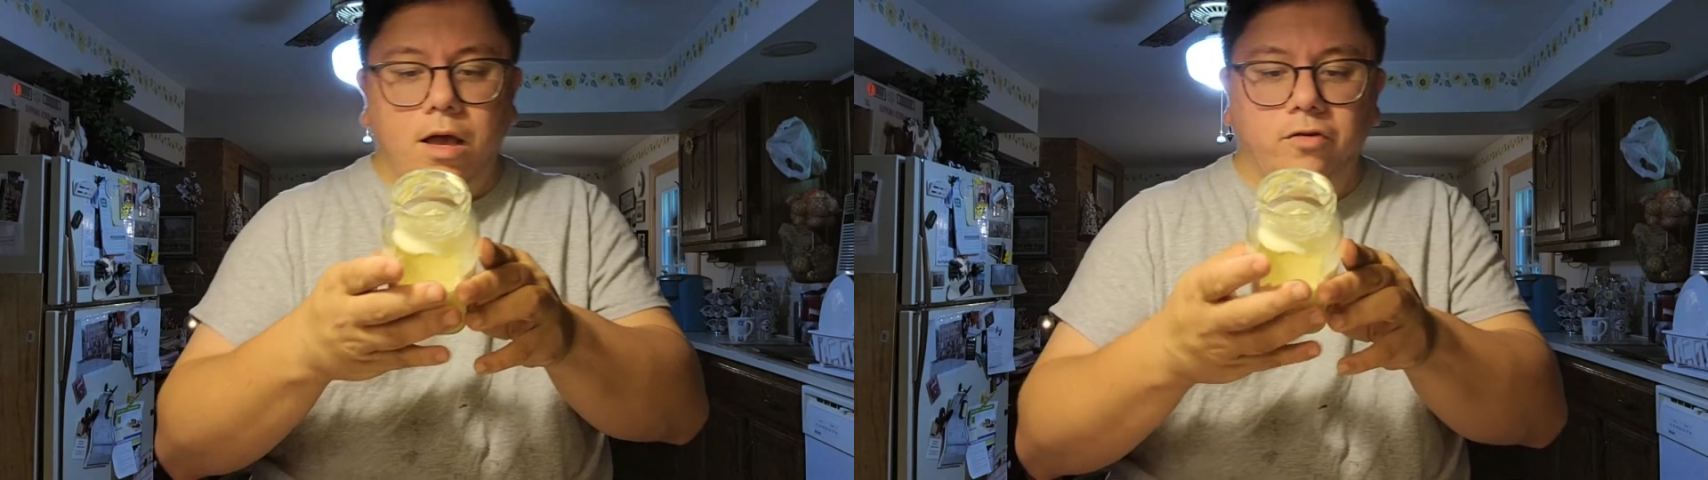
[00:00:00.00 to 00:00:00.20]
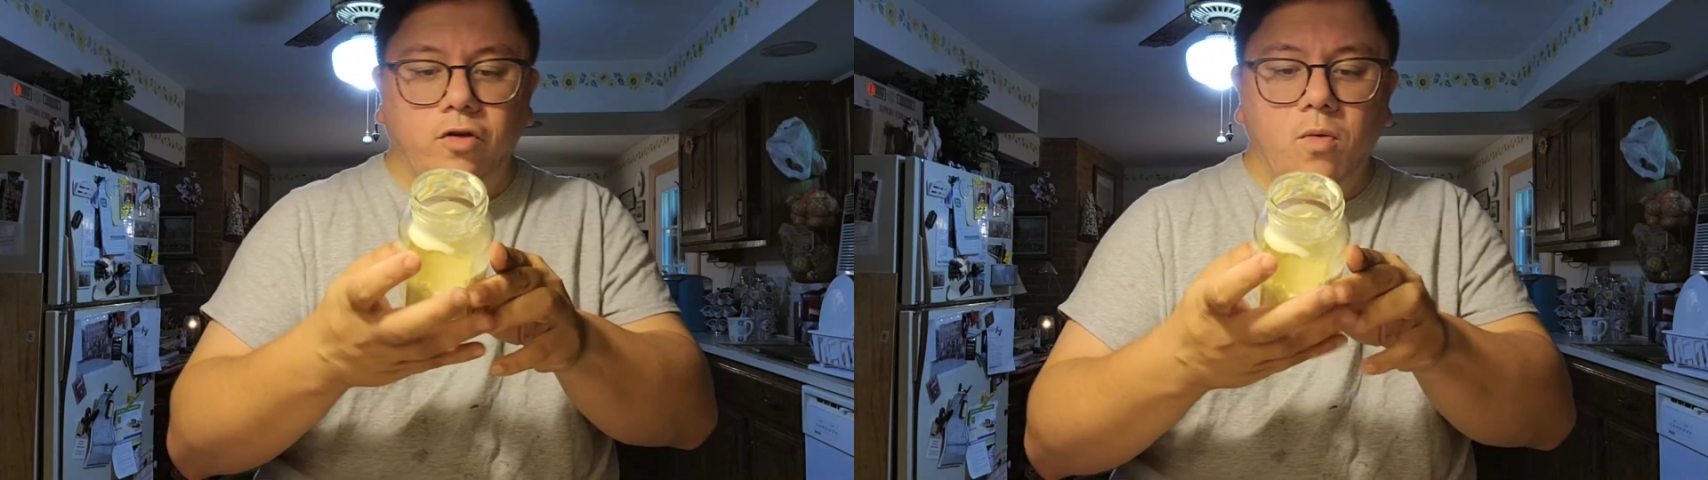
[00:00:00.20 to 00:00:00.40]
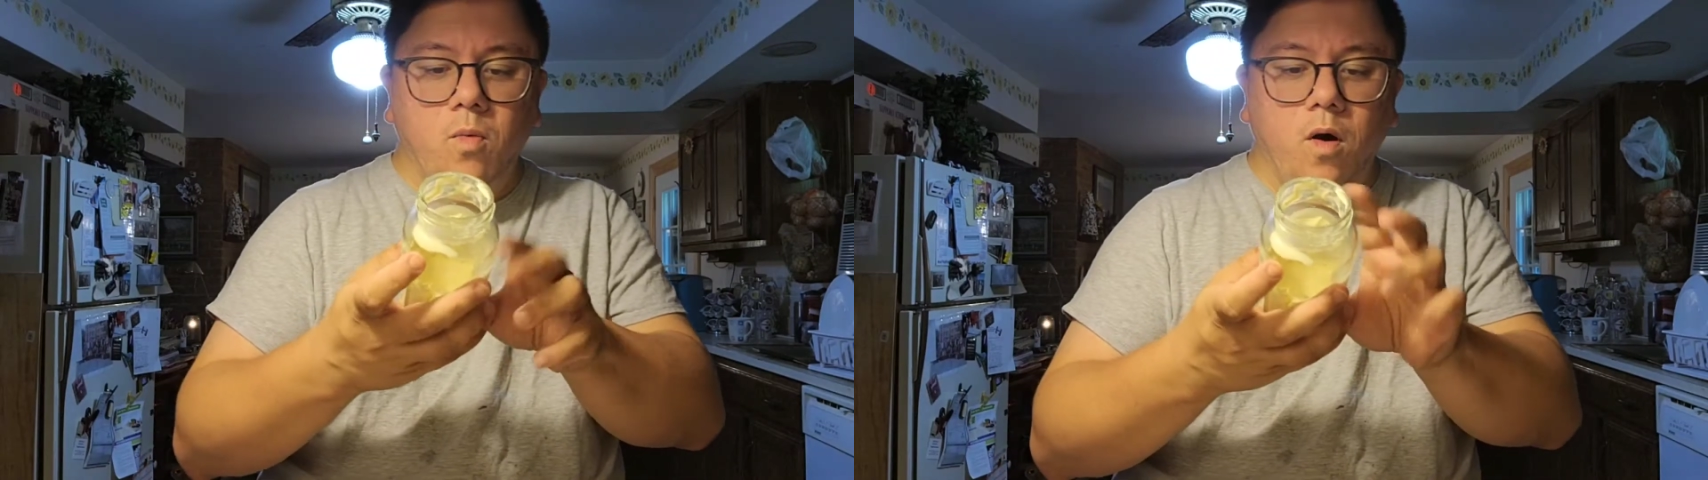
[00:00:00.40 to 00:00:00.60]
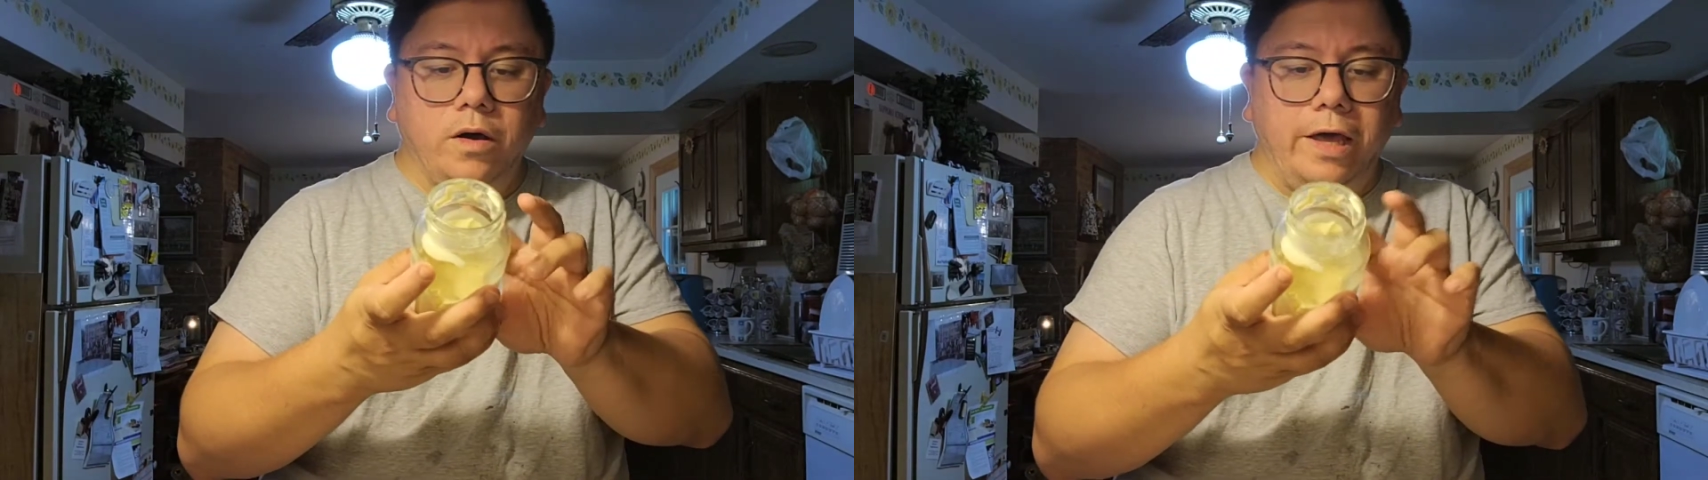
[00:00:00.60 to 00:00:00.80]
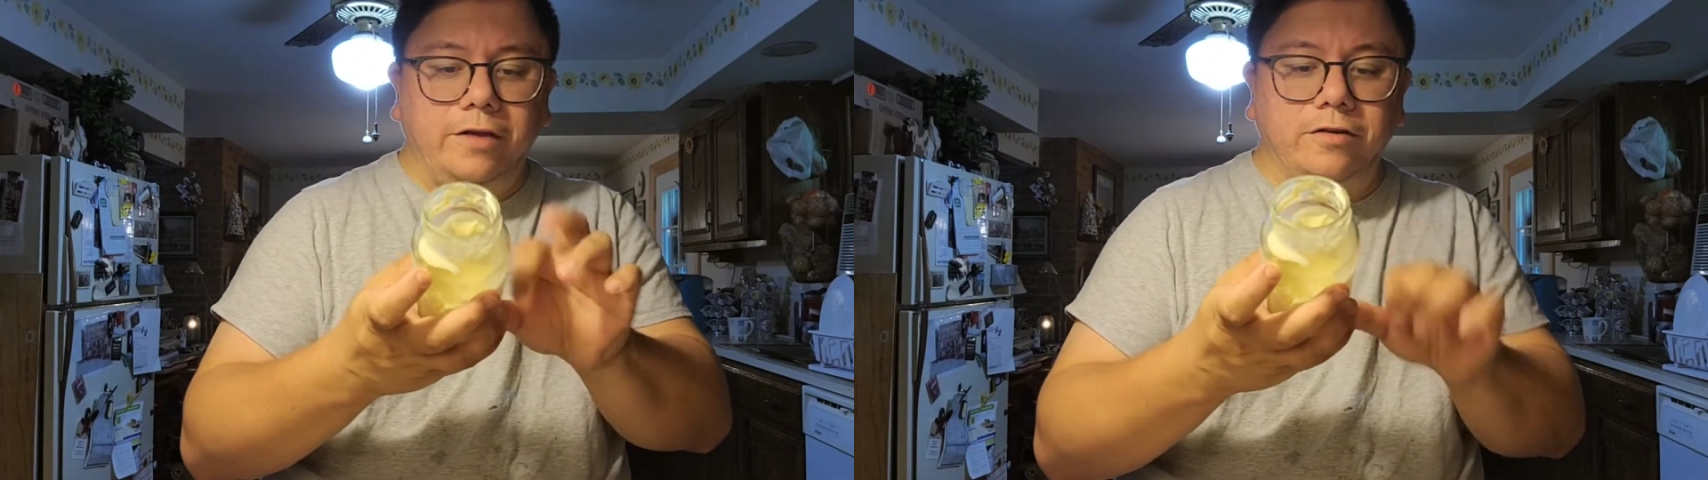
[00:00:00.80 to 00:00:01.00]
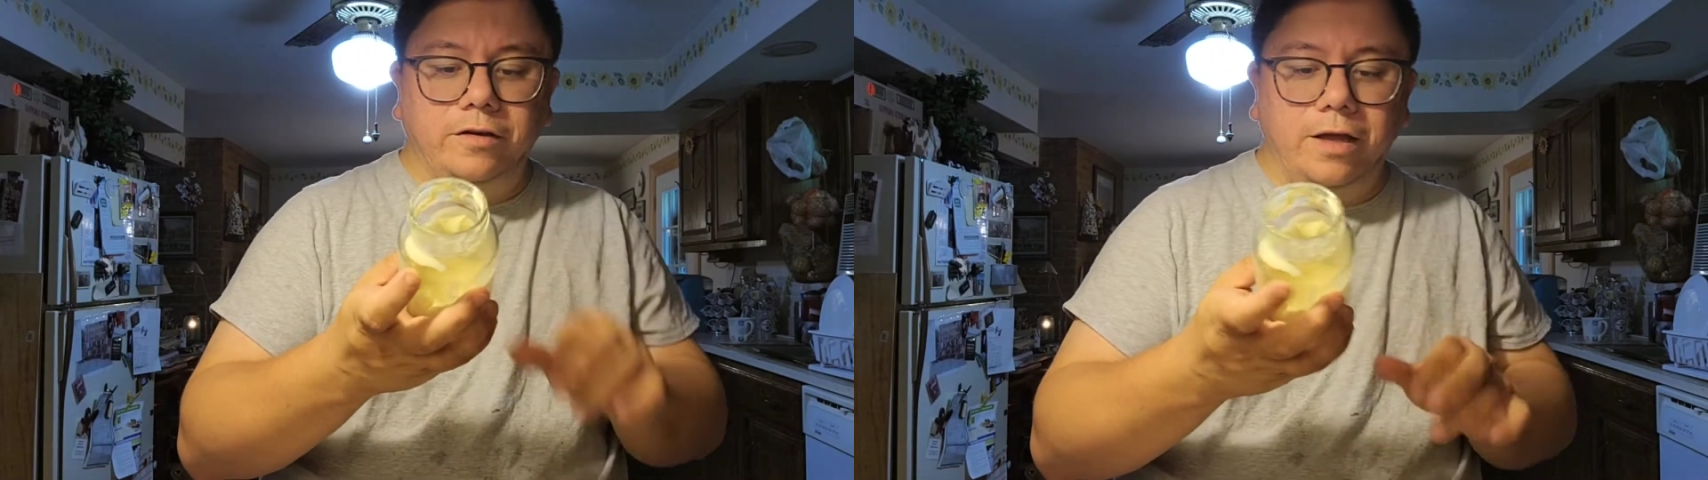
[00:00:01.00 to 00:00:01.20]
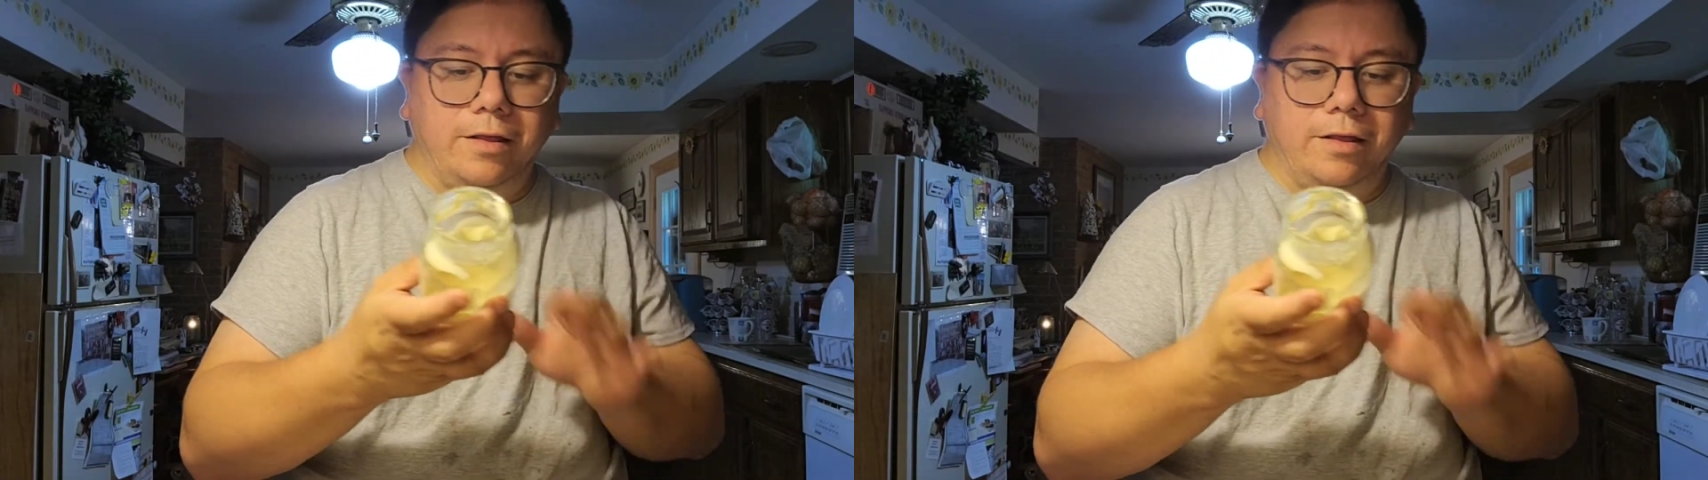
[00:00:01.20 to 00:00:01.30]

Stonewall Kitchen,